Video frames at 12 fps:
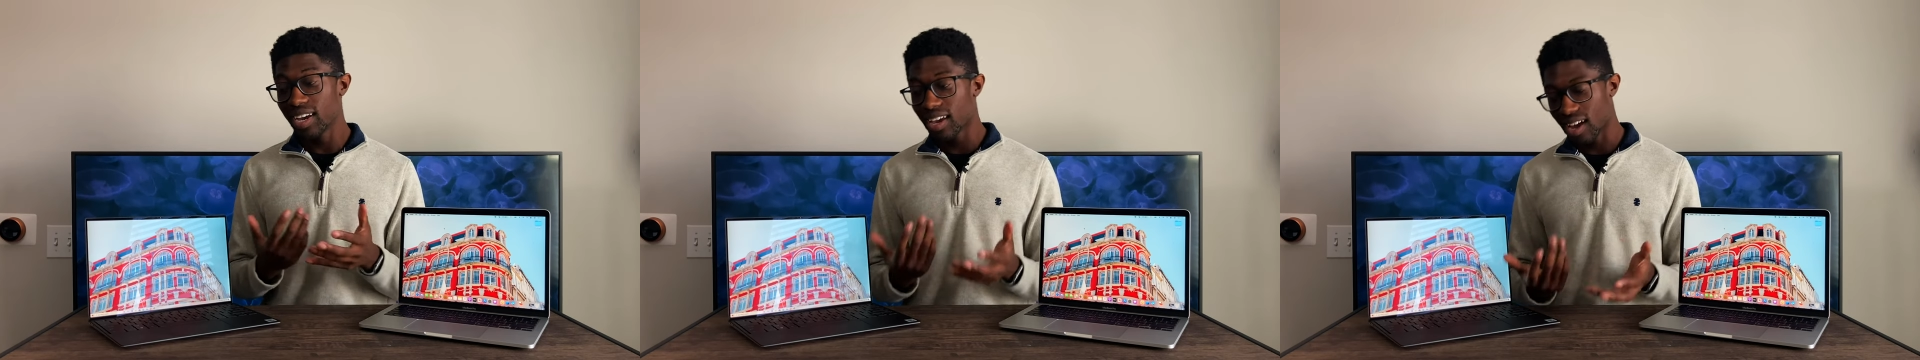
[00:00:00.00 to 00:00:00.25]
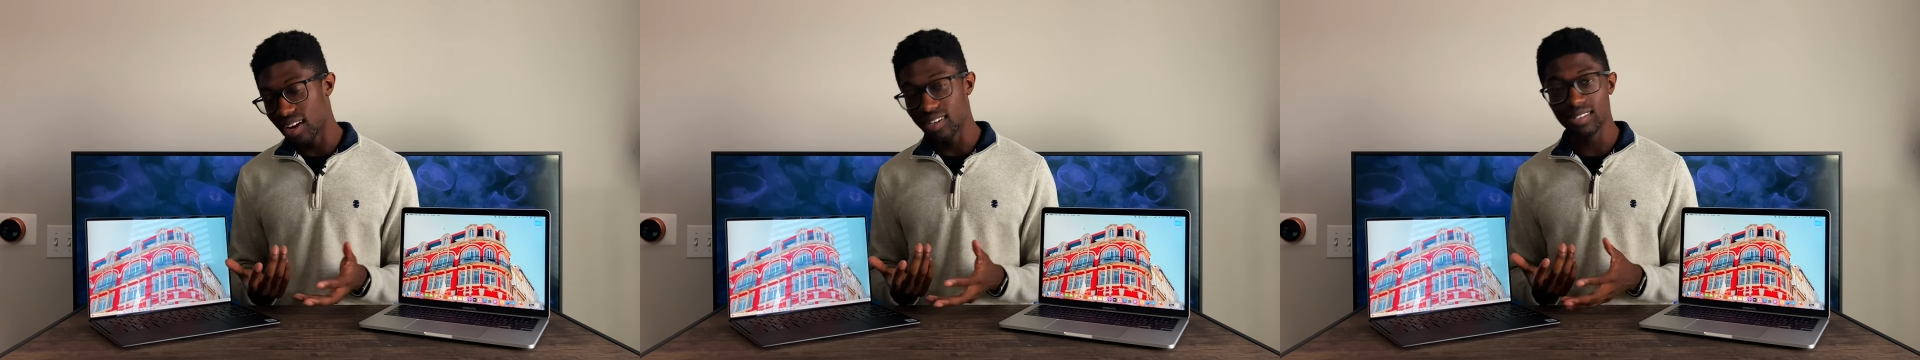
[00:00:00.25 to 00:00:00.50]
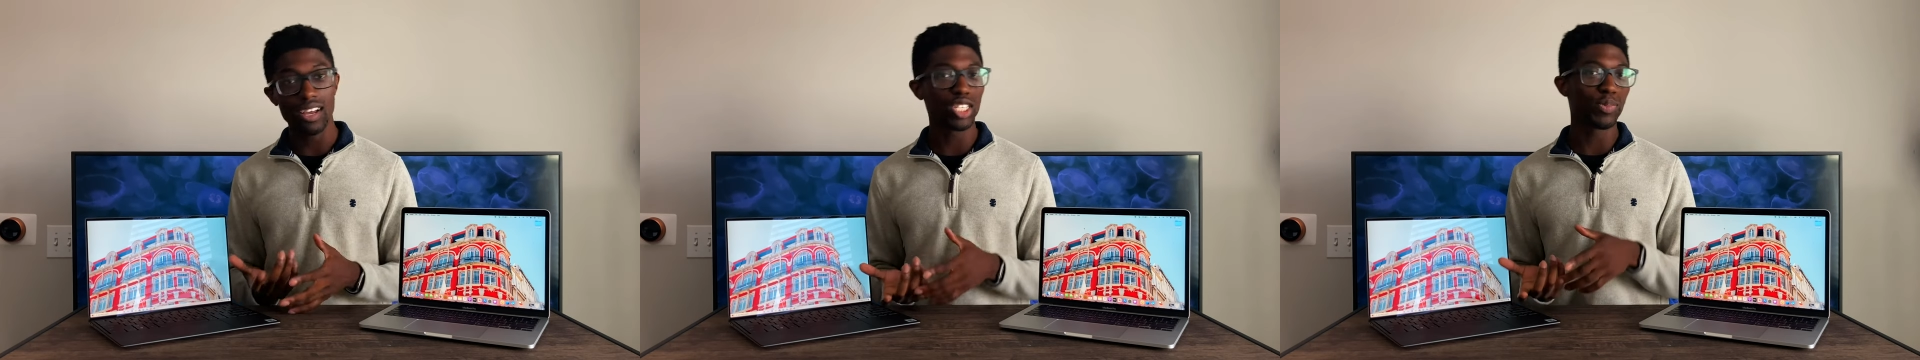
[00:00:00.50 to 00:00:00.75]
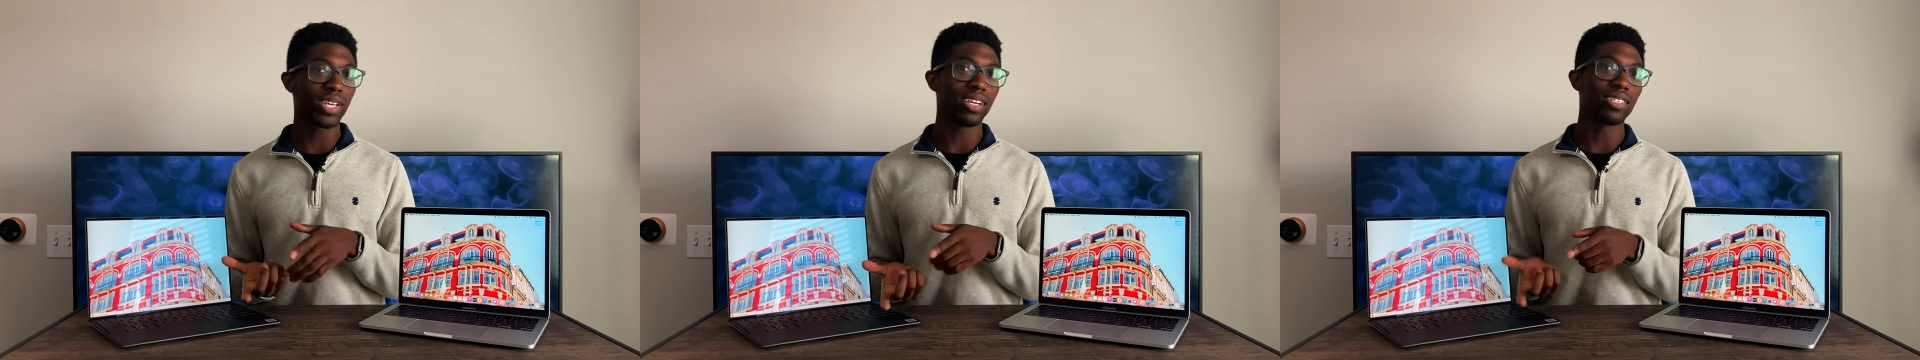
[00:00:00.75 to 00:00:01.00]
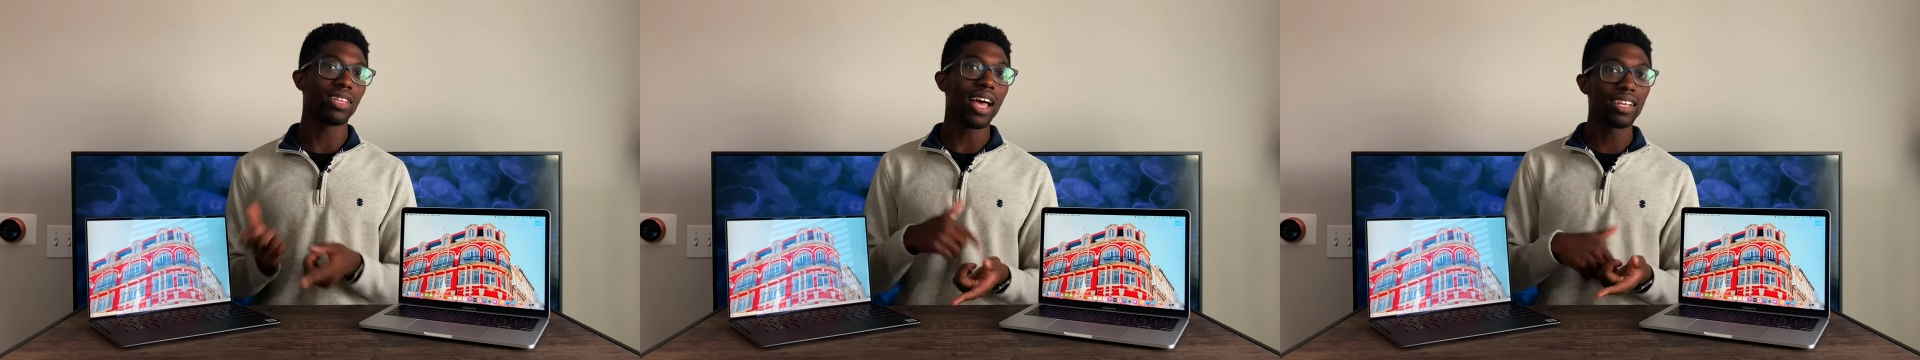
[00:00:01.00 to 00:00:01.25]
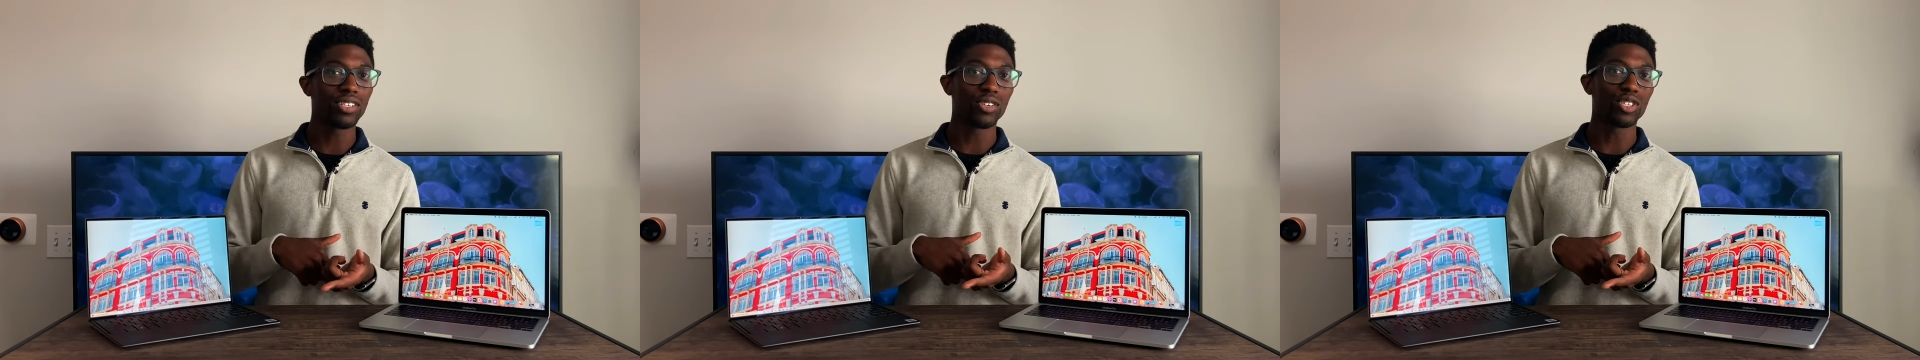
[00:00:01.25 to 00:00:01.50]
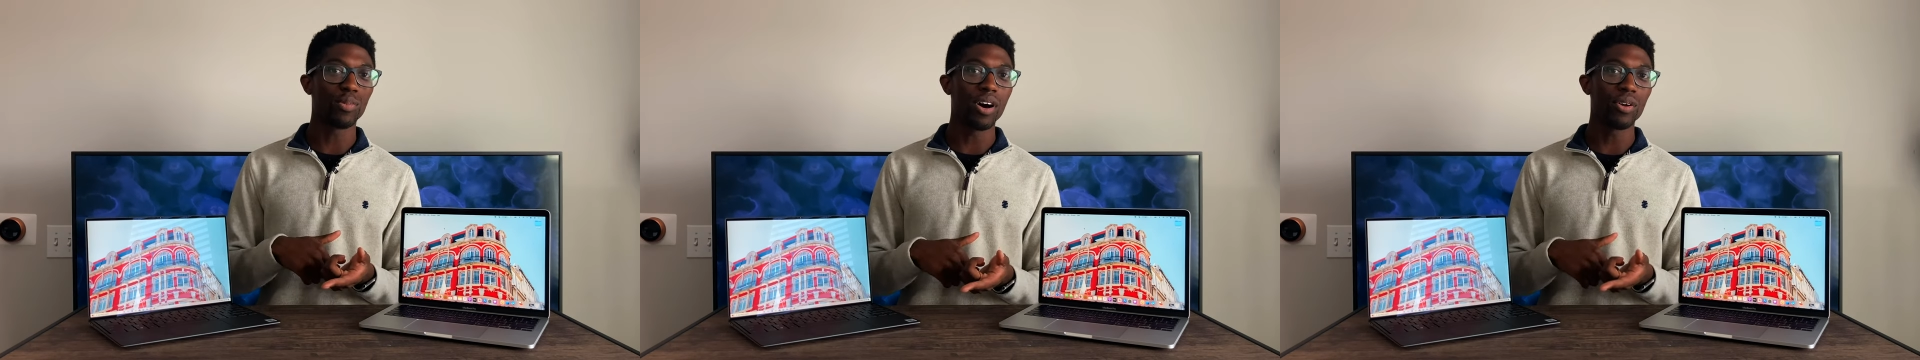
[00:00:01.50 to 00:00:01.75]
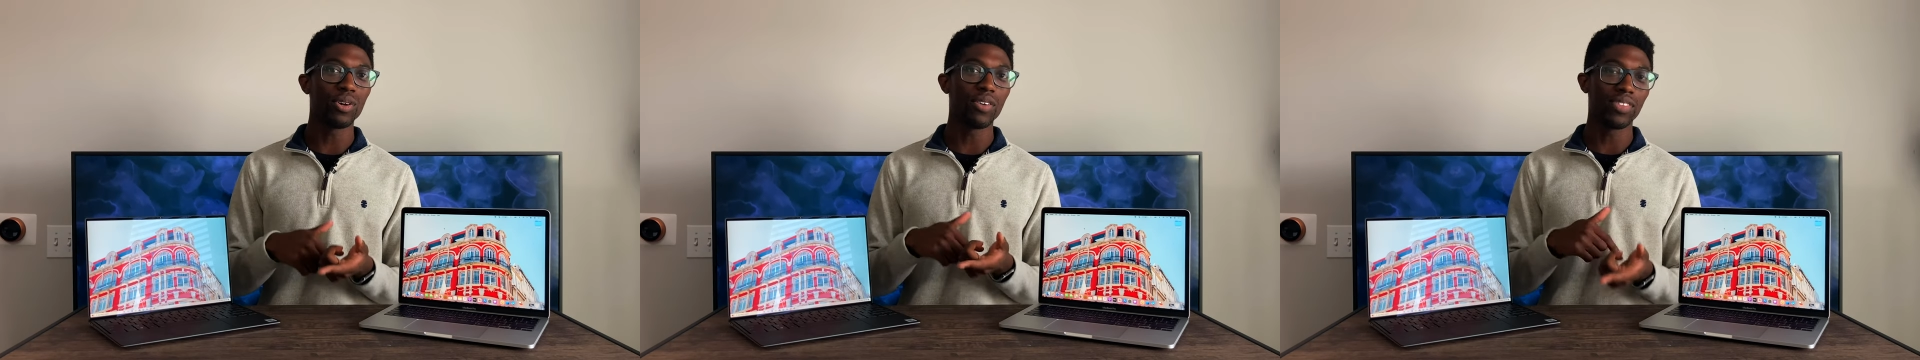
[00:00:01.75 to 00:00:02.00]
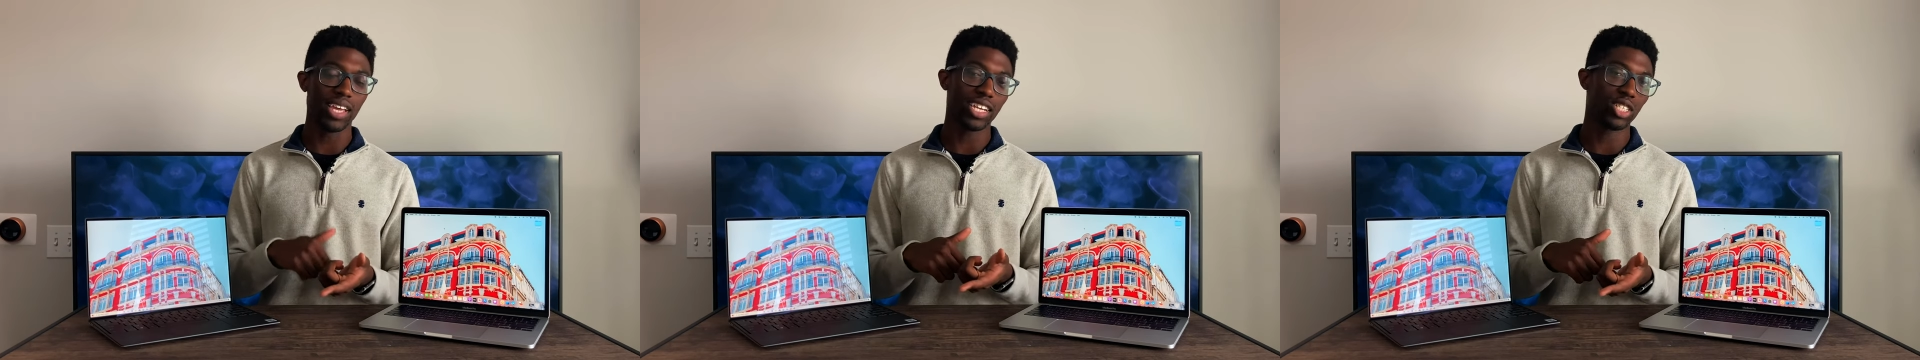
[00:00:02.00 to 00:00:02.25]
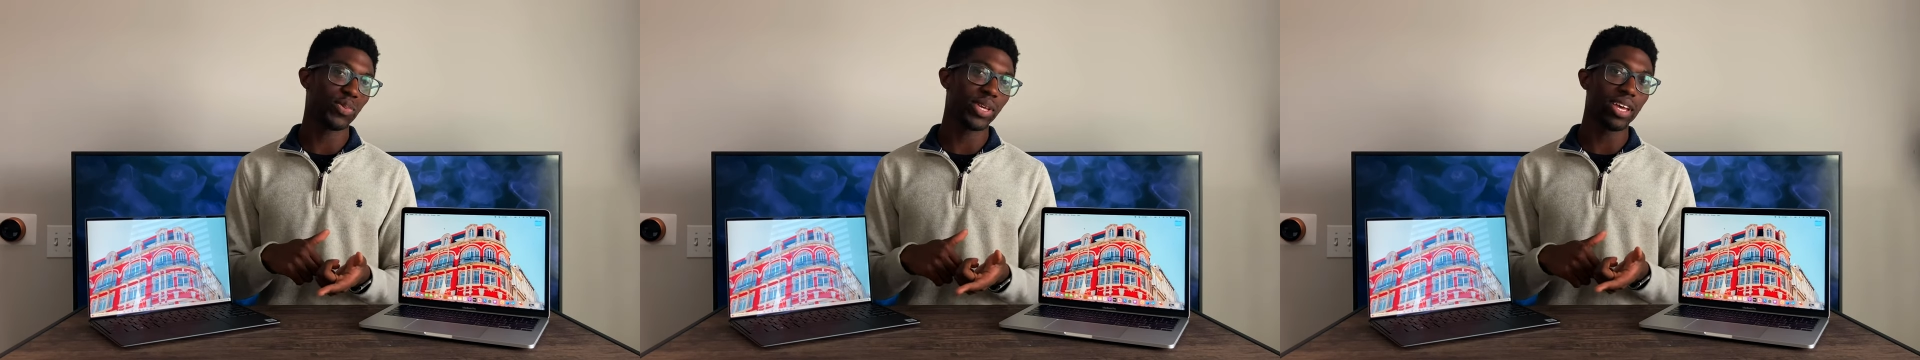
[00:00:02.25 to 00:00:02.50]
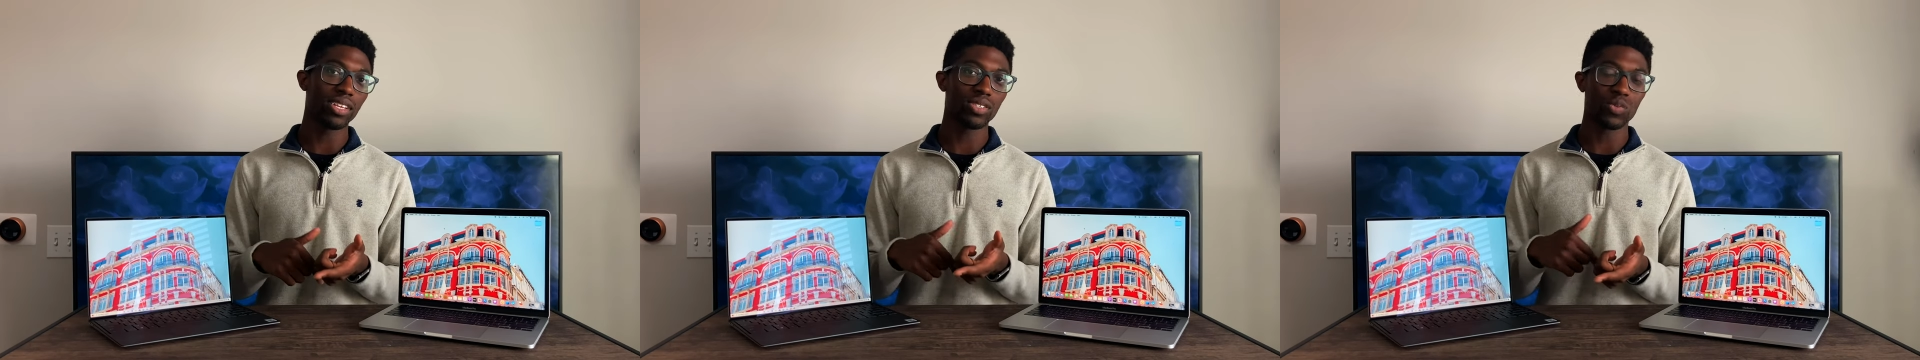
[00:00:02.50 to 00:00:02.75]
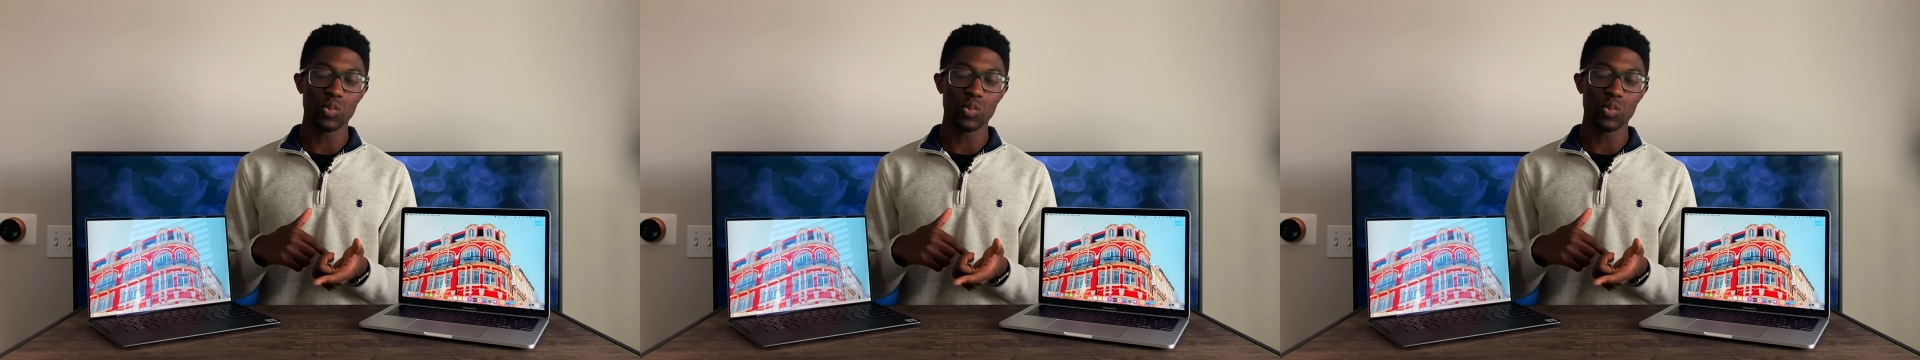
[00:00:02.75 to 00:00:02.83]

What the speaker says: kind of sucks because last year's model of the XPS